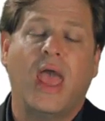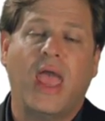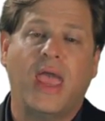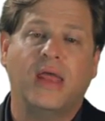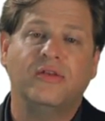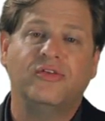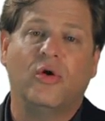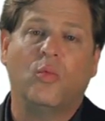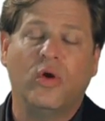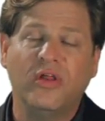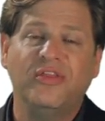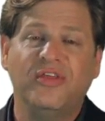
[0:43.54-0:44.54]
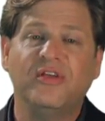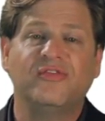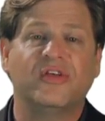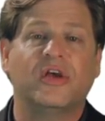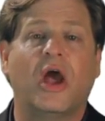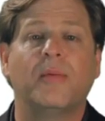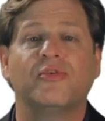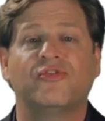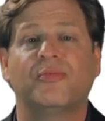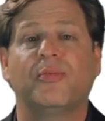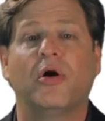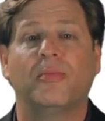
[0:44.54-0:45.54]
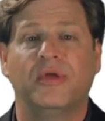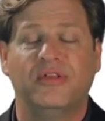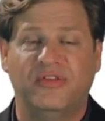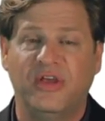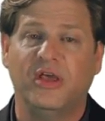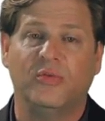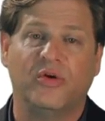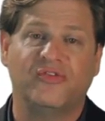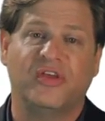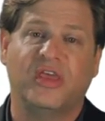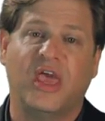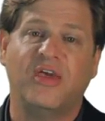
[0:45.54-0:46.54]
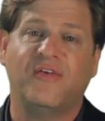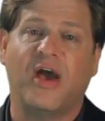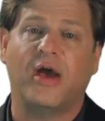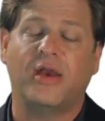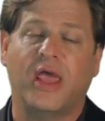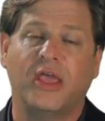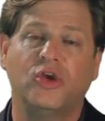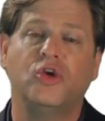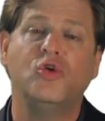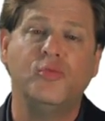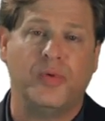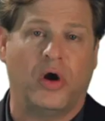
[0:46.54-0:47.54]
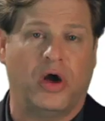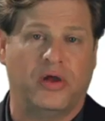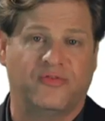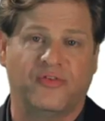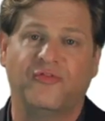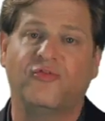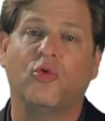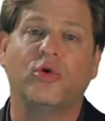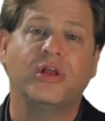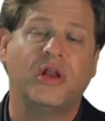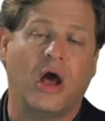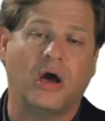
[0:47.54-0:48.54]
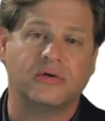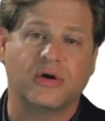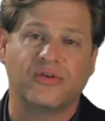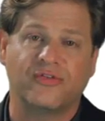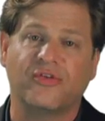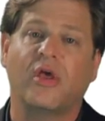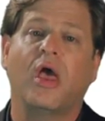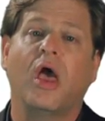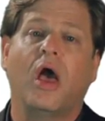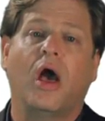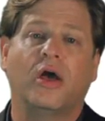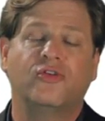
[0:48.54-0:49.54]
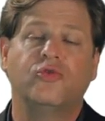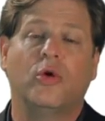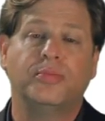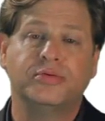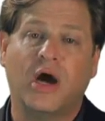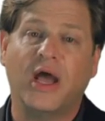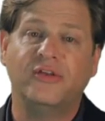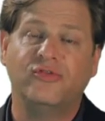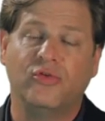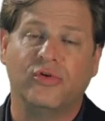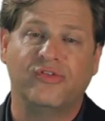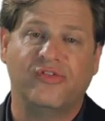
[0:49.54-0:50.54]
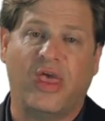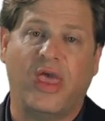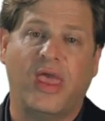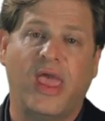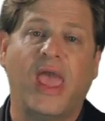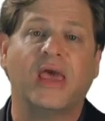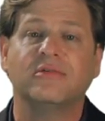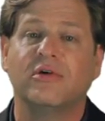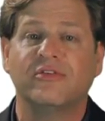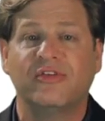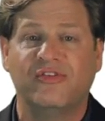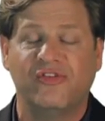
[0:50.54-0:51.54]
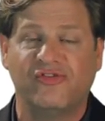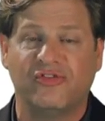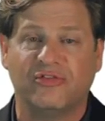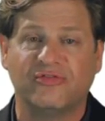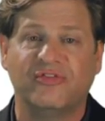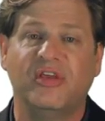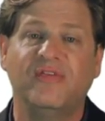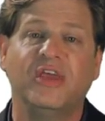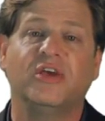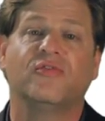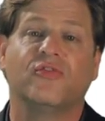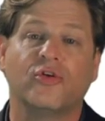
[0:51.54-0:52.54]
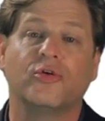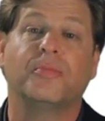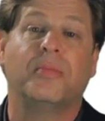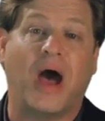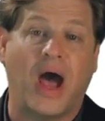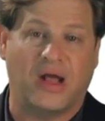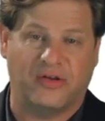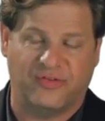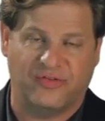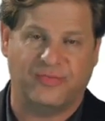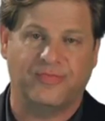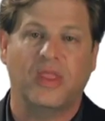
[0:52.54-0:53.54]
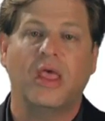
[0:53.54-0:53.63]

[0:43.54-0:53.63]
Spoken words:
And one of the things the Commerce Department did was it gave out a coupon for $40 to apply towards an analog to digital TV converter box.